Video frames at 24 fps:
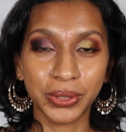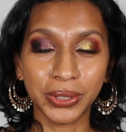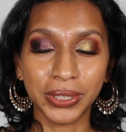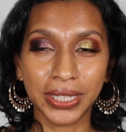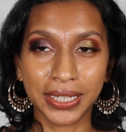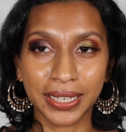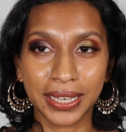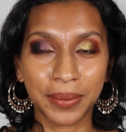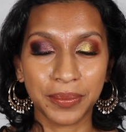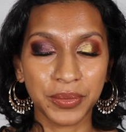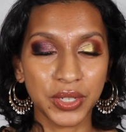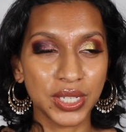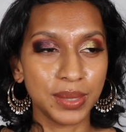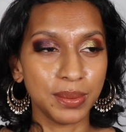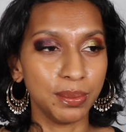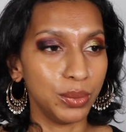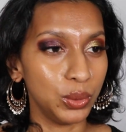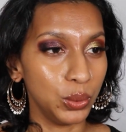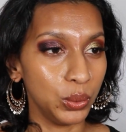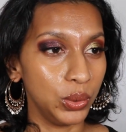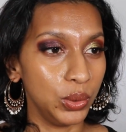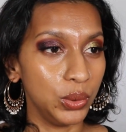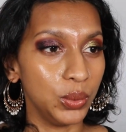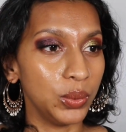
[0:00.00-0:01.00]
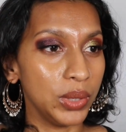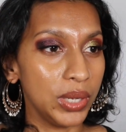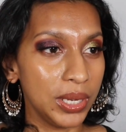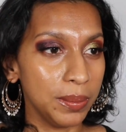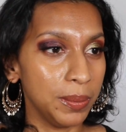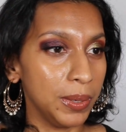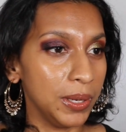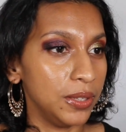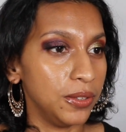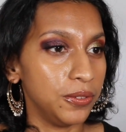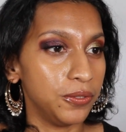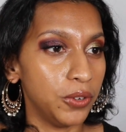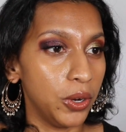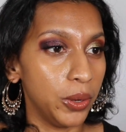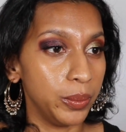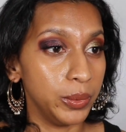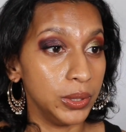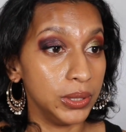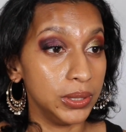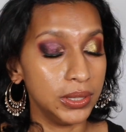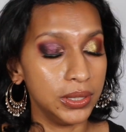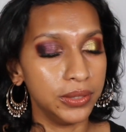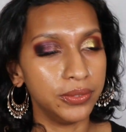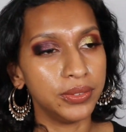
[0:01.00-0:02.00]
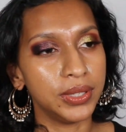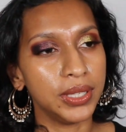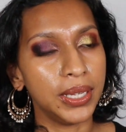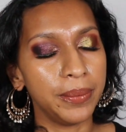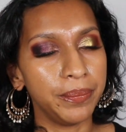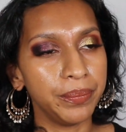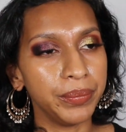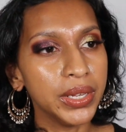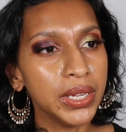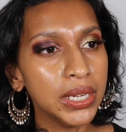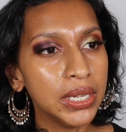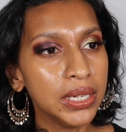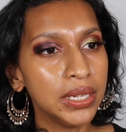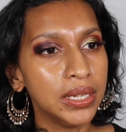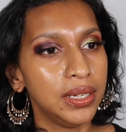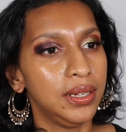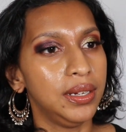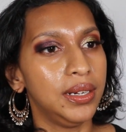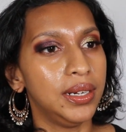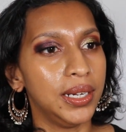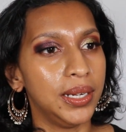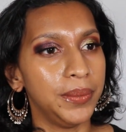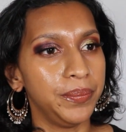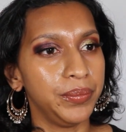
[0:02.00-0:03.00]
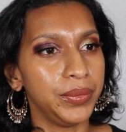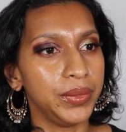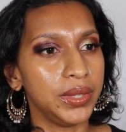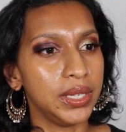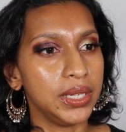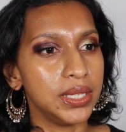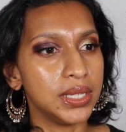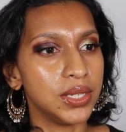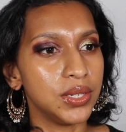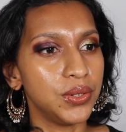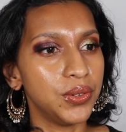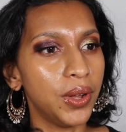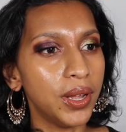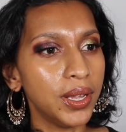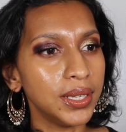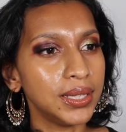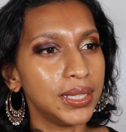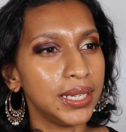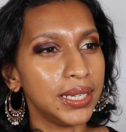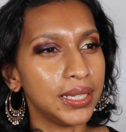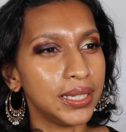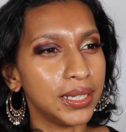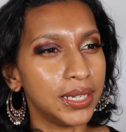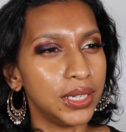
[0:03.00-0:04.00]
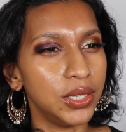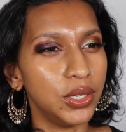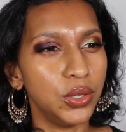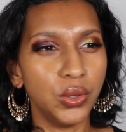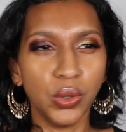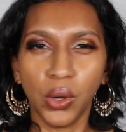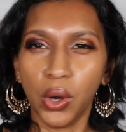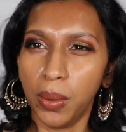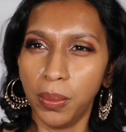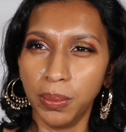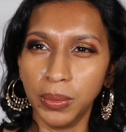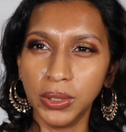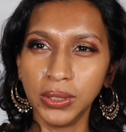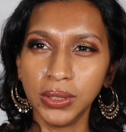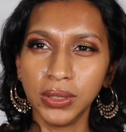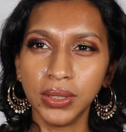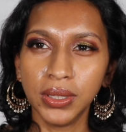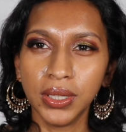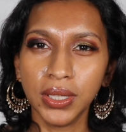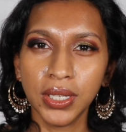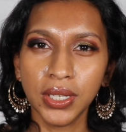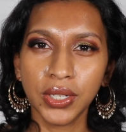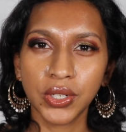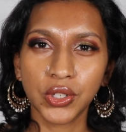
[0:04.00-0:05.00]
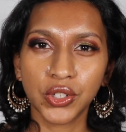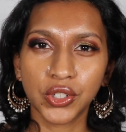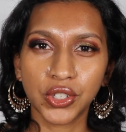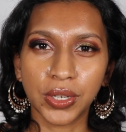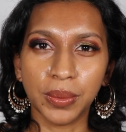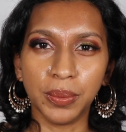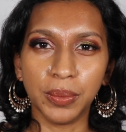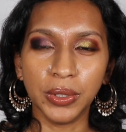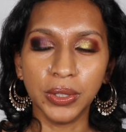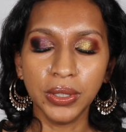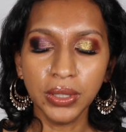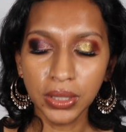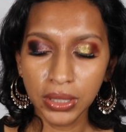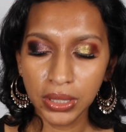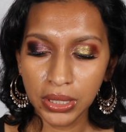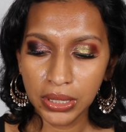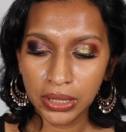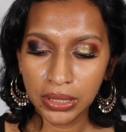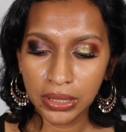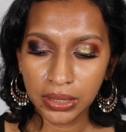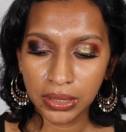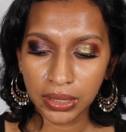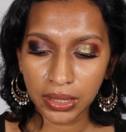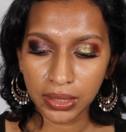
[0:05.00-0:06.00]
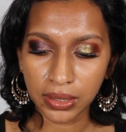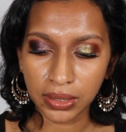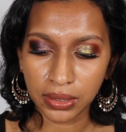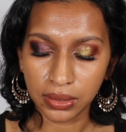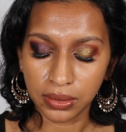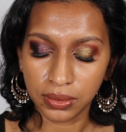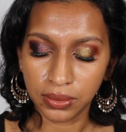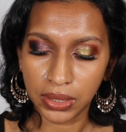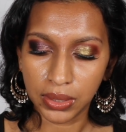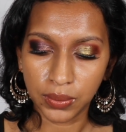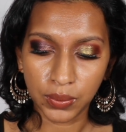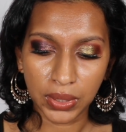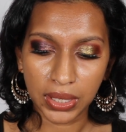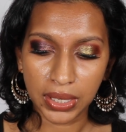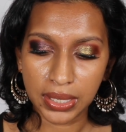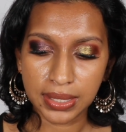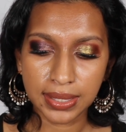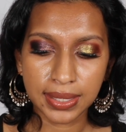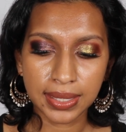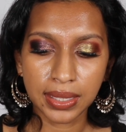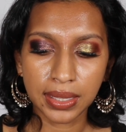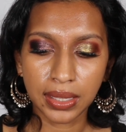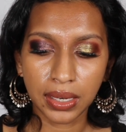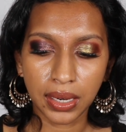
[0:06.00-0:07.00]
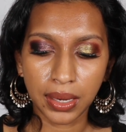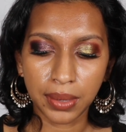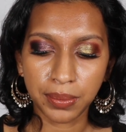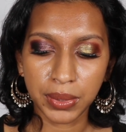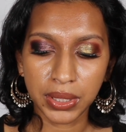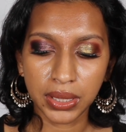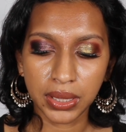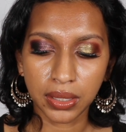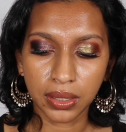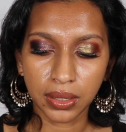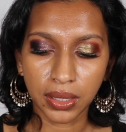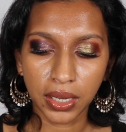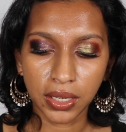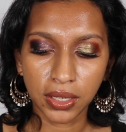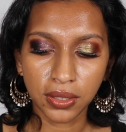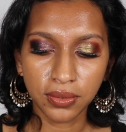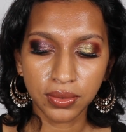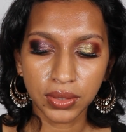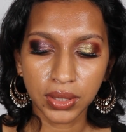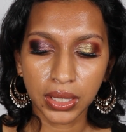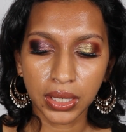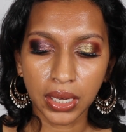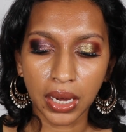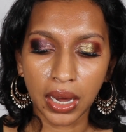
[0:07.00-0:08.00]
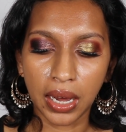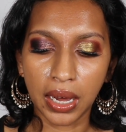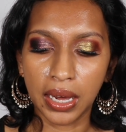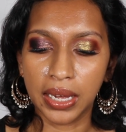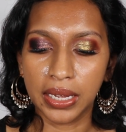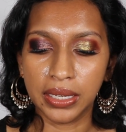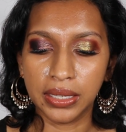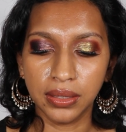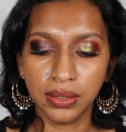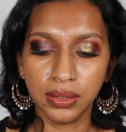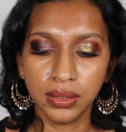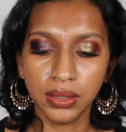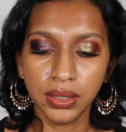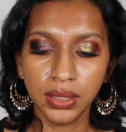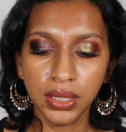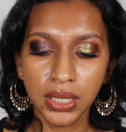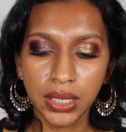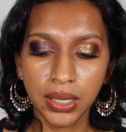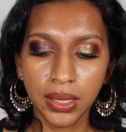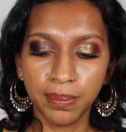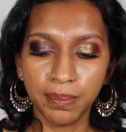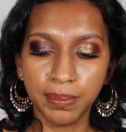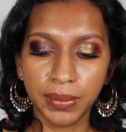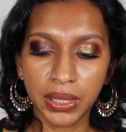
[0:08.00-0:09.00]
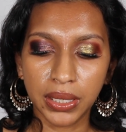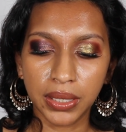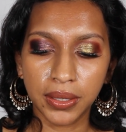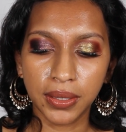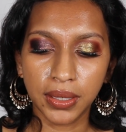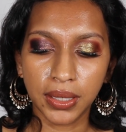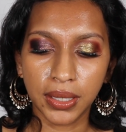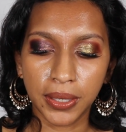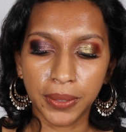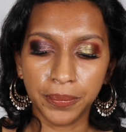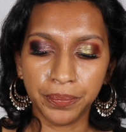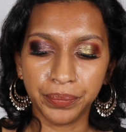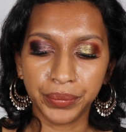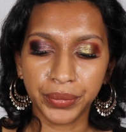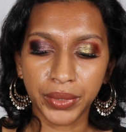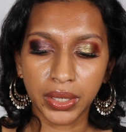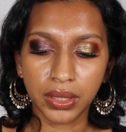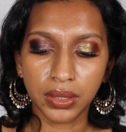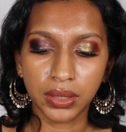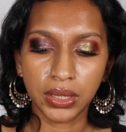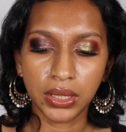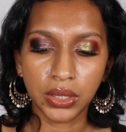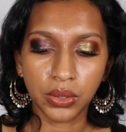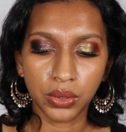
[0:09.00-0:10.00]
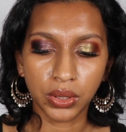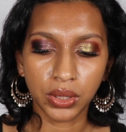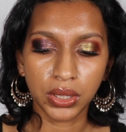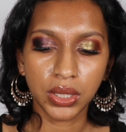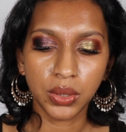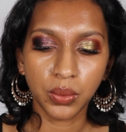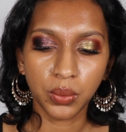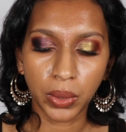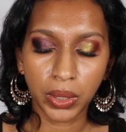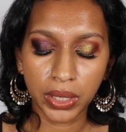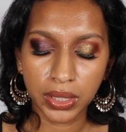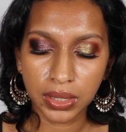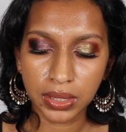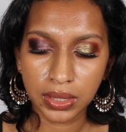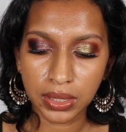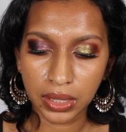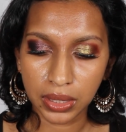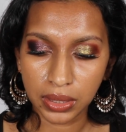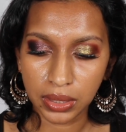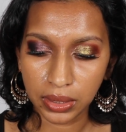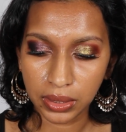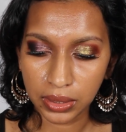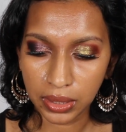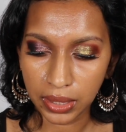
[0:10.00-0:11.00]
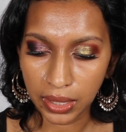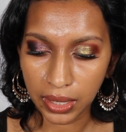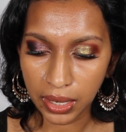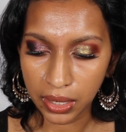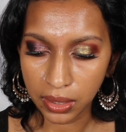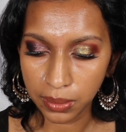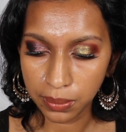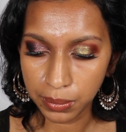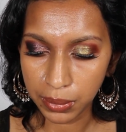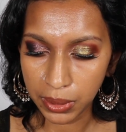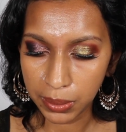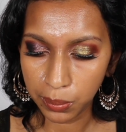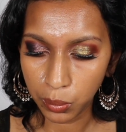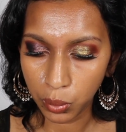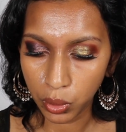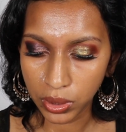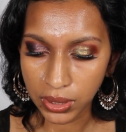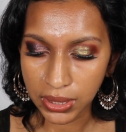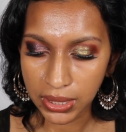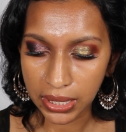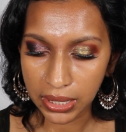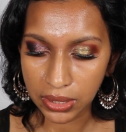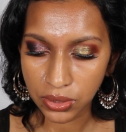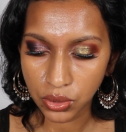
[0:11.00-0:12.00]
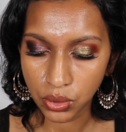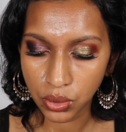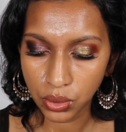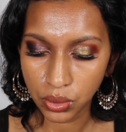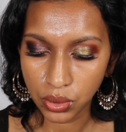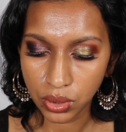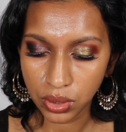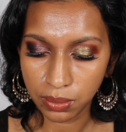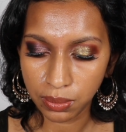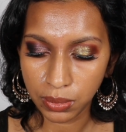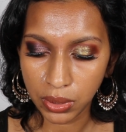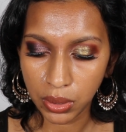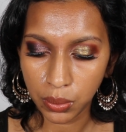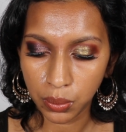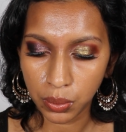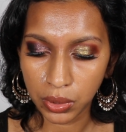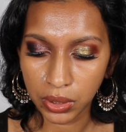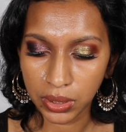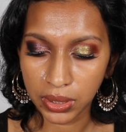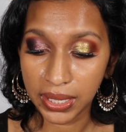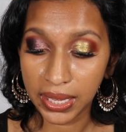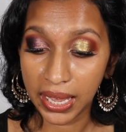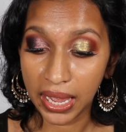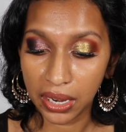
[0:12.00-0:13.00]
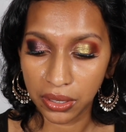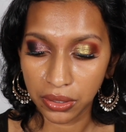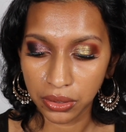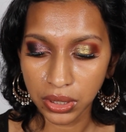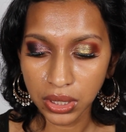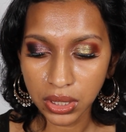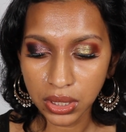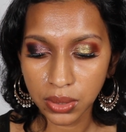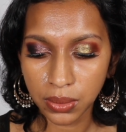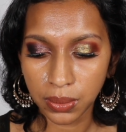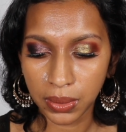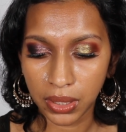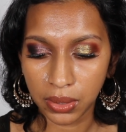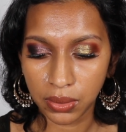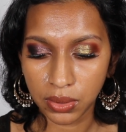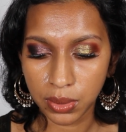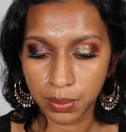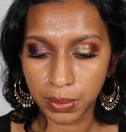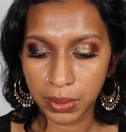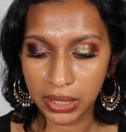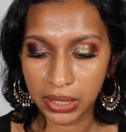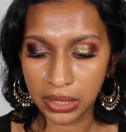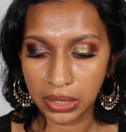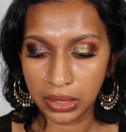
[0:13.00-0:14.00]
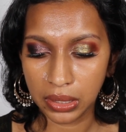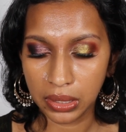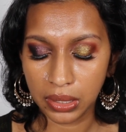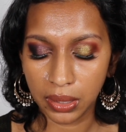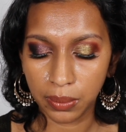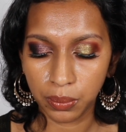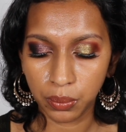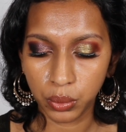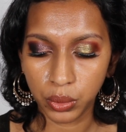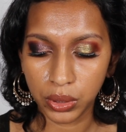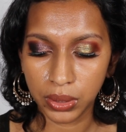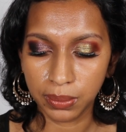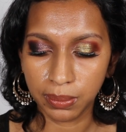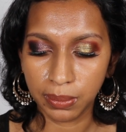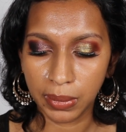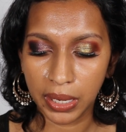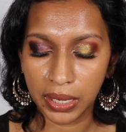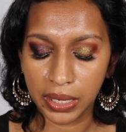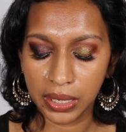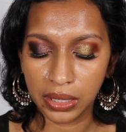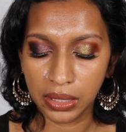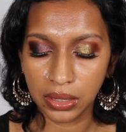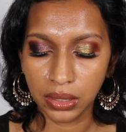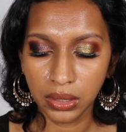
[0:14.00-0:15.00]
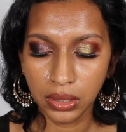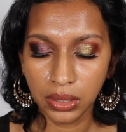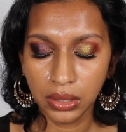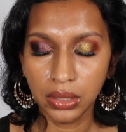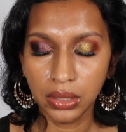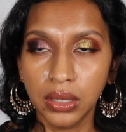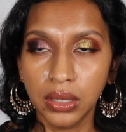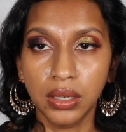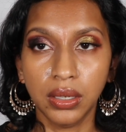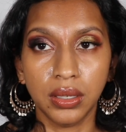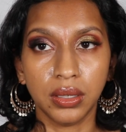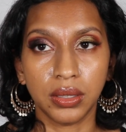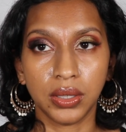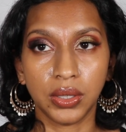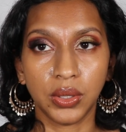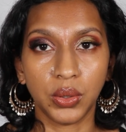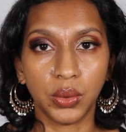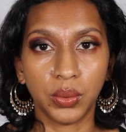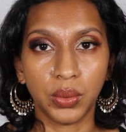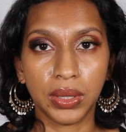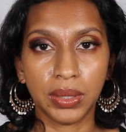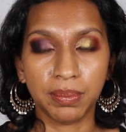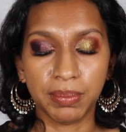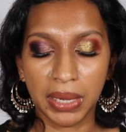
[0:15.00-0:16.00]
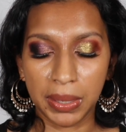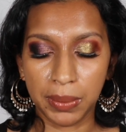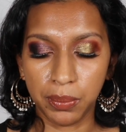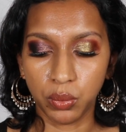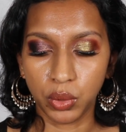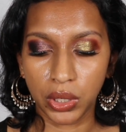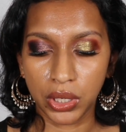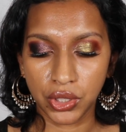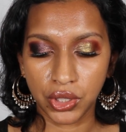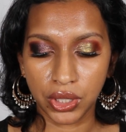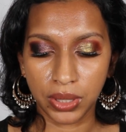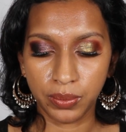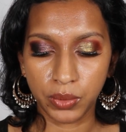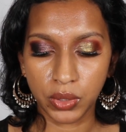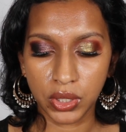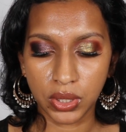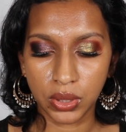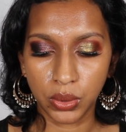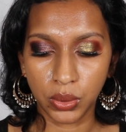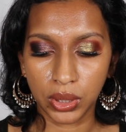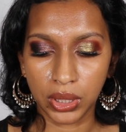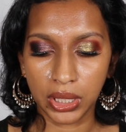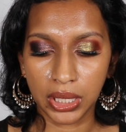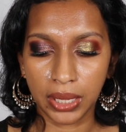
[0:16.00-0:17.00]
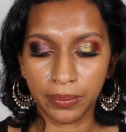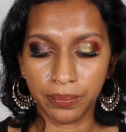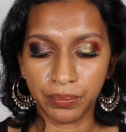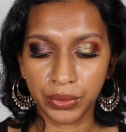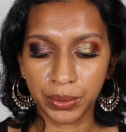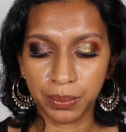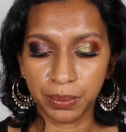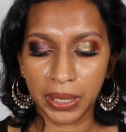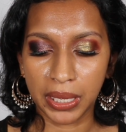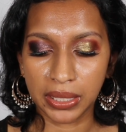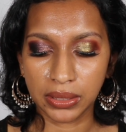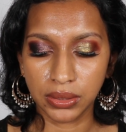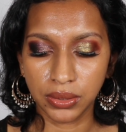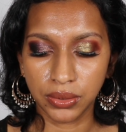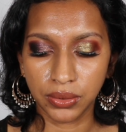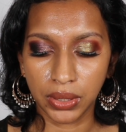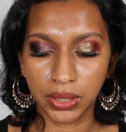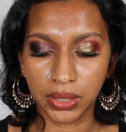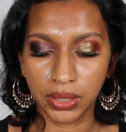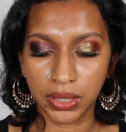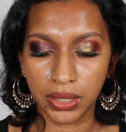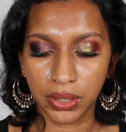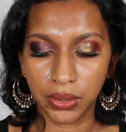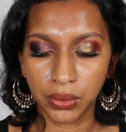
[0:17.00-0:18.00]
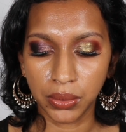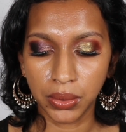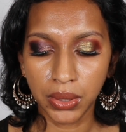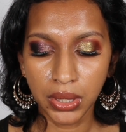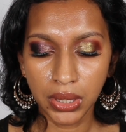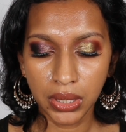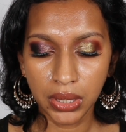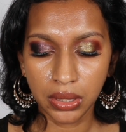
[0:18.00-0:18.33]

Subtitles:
Like, I'm just blown away by the formula of them. It's not like a normal shimmer. And when I say that, I mean they're kind of like harder, but the only ones I think that had a bit more texture to me were Carrot when I was picking it up with my, you know, with my brush. And I'm just looking up the palette right now.